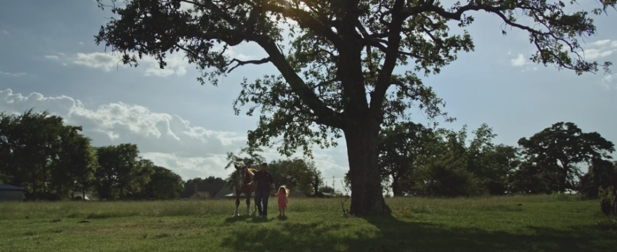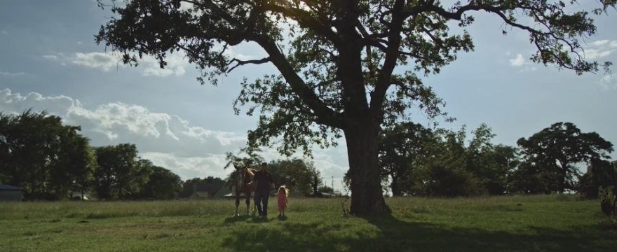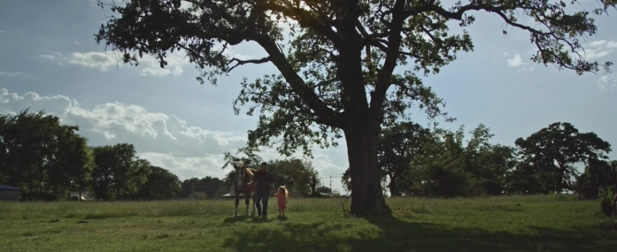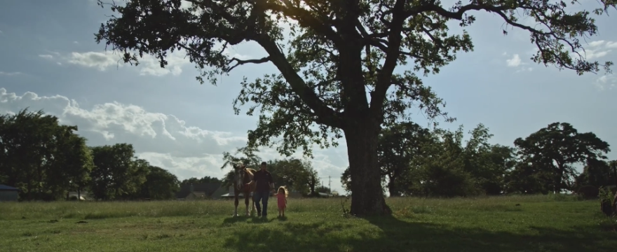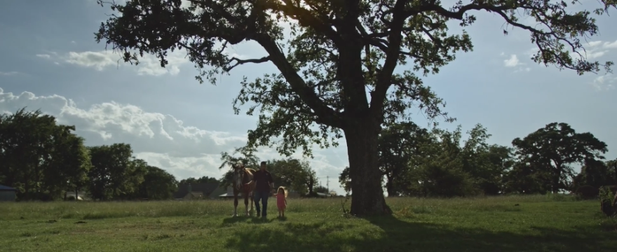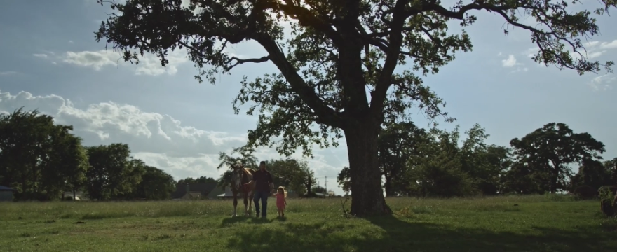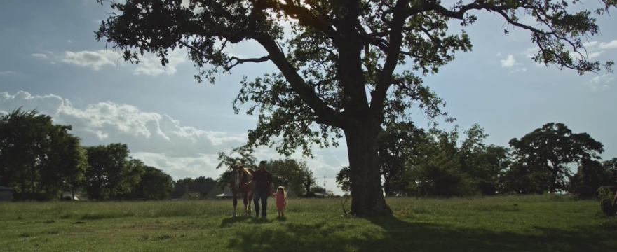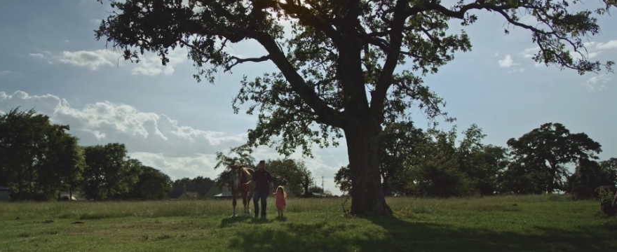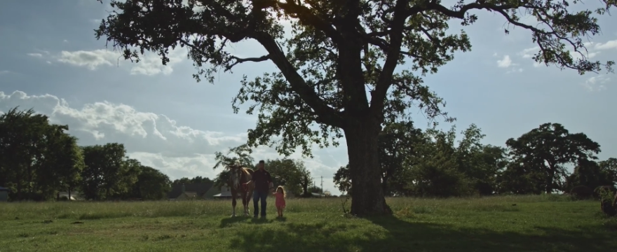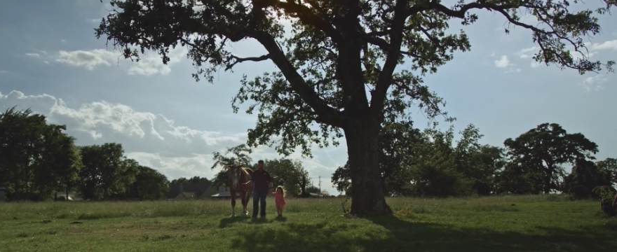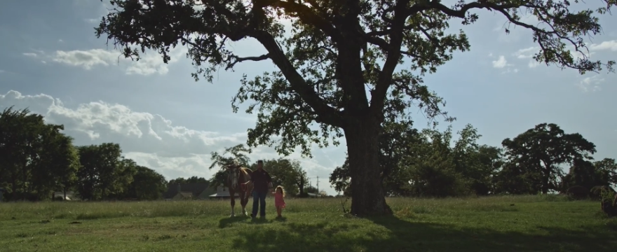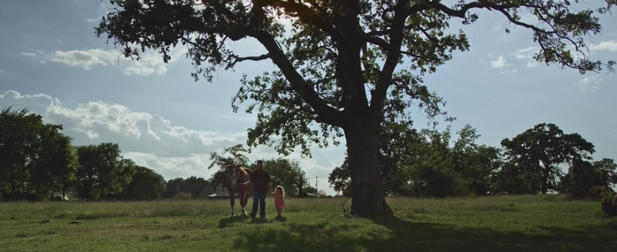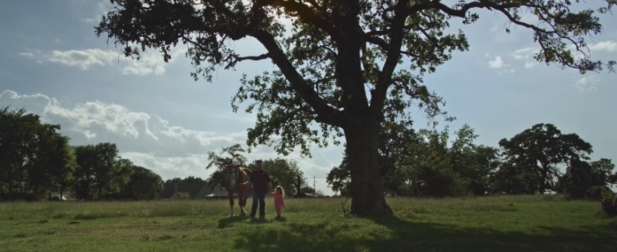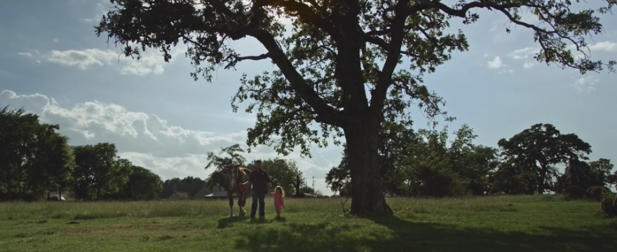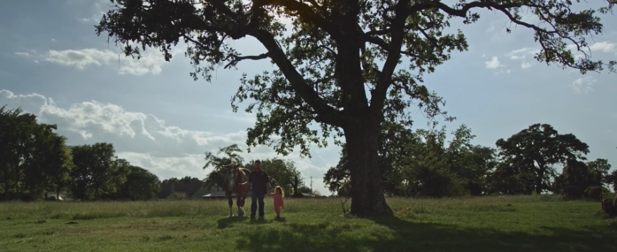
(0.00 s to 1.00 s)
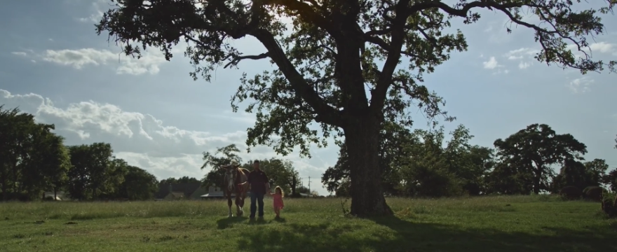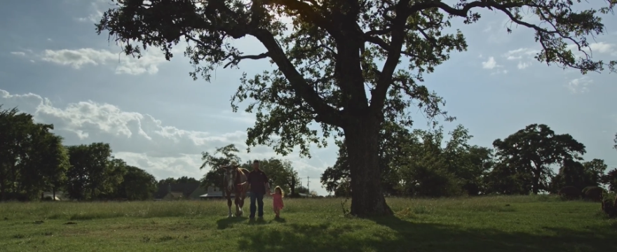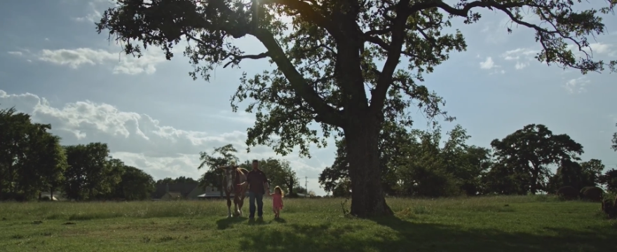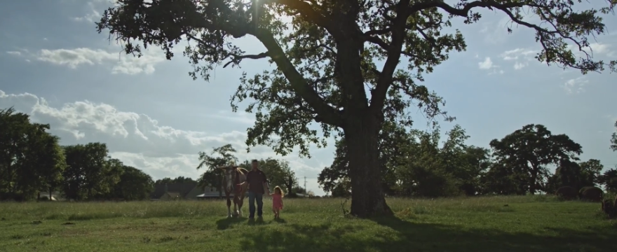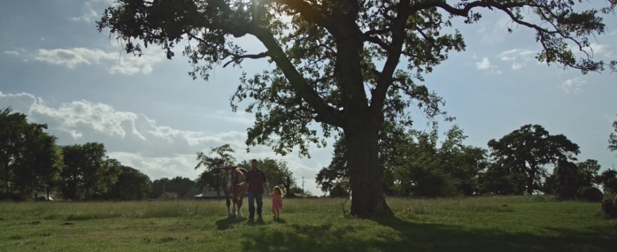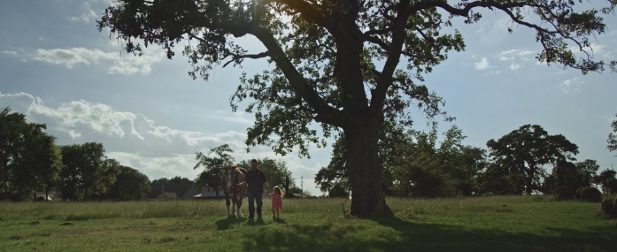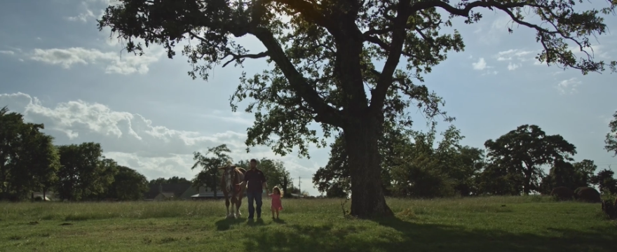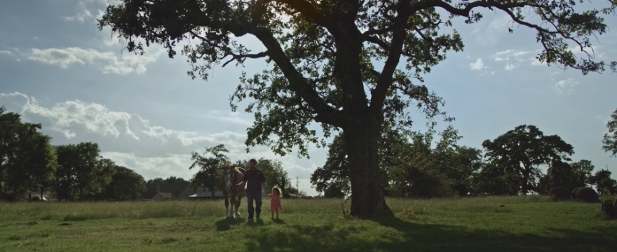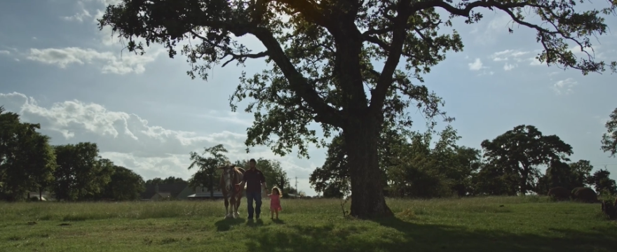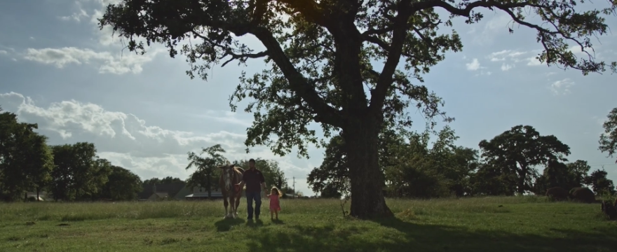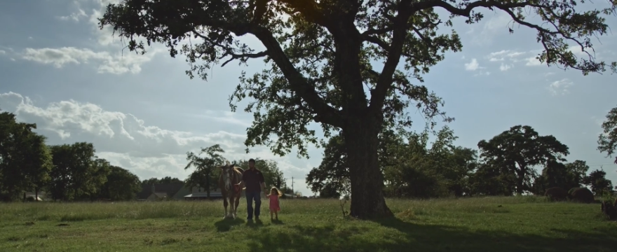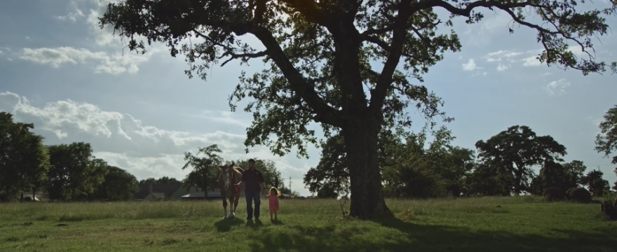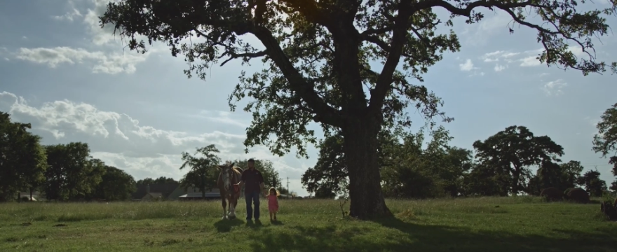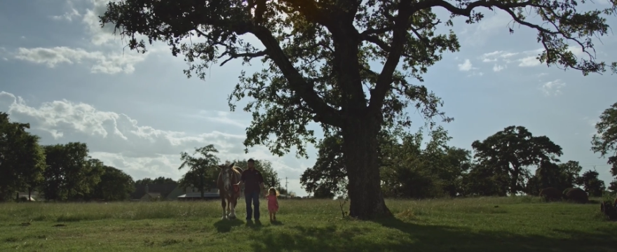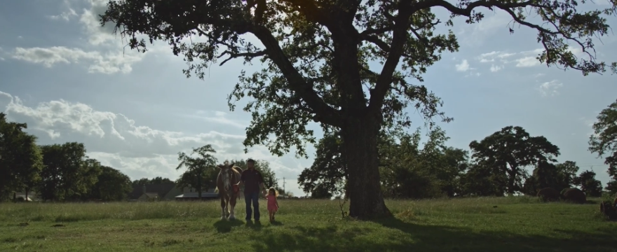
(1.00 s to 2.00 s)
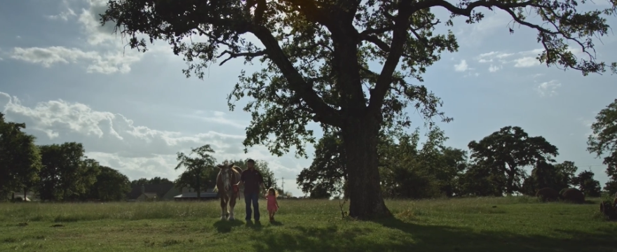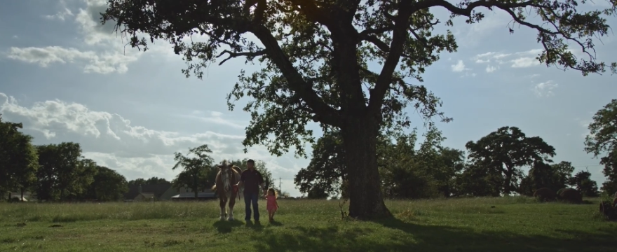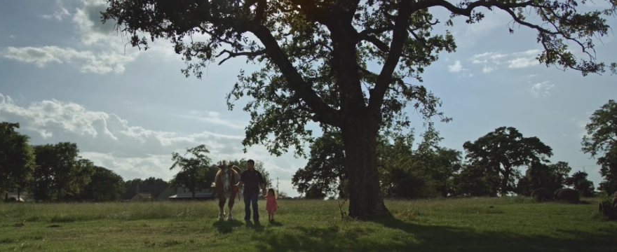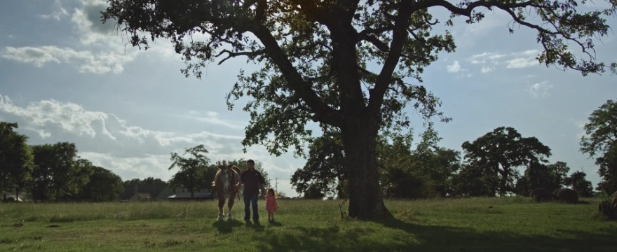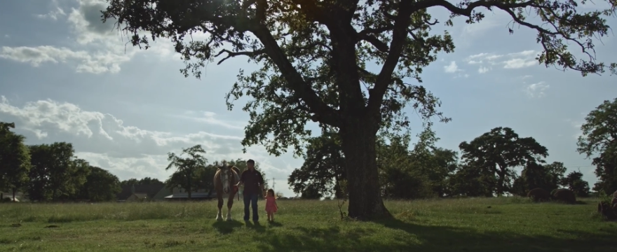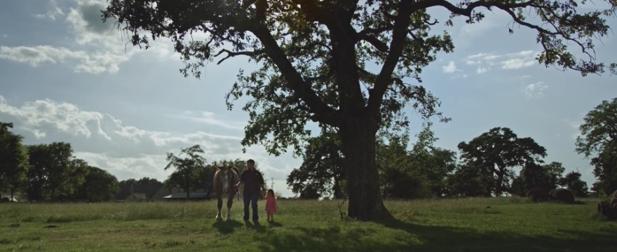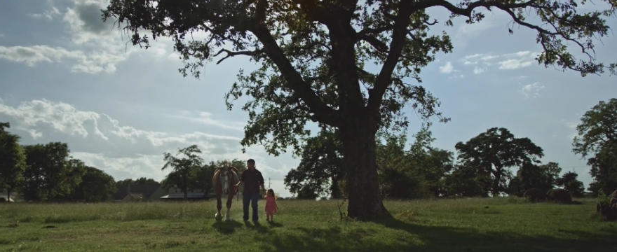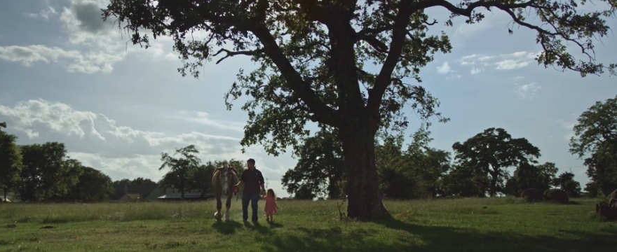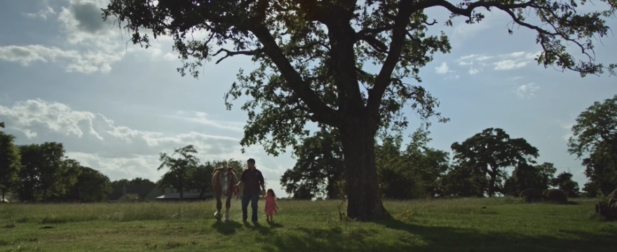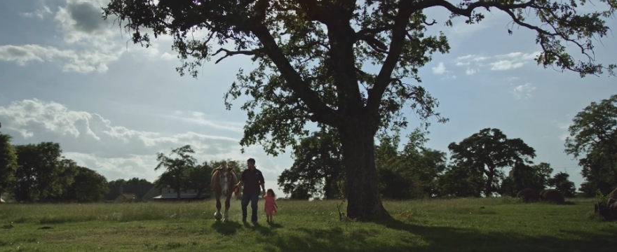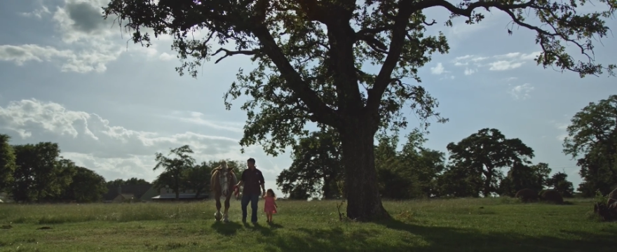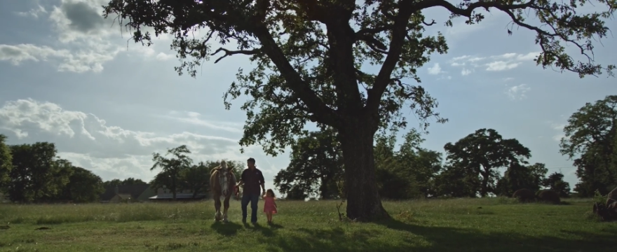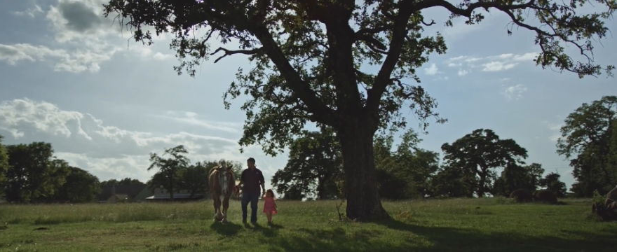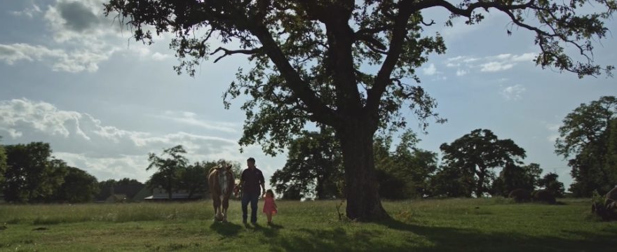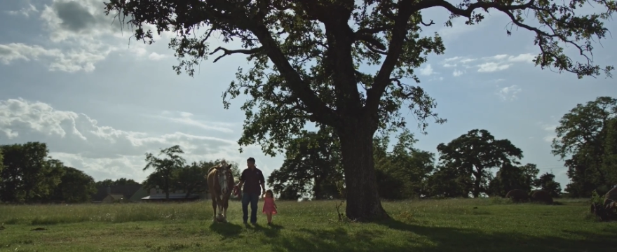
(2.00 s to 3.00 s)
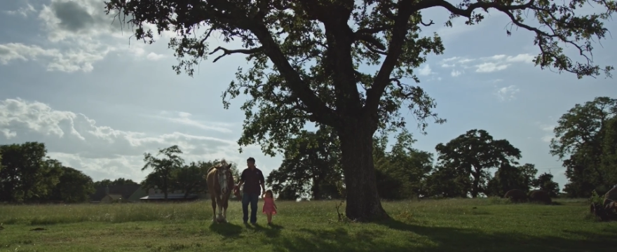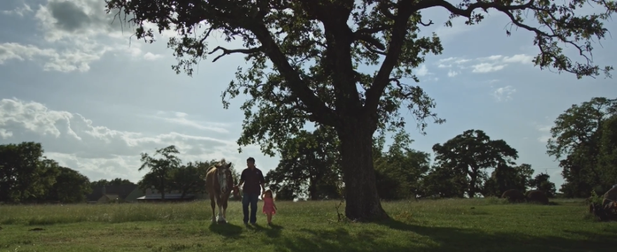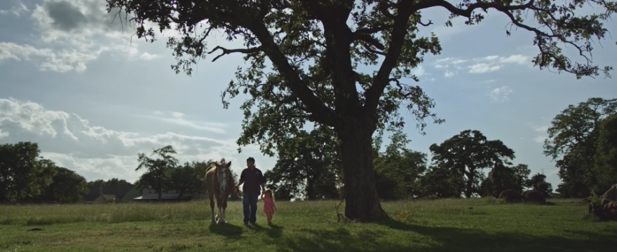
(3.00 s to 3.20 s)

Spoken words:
(no speaker visible)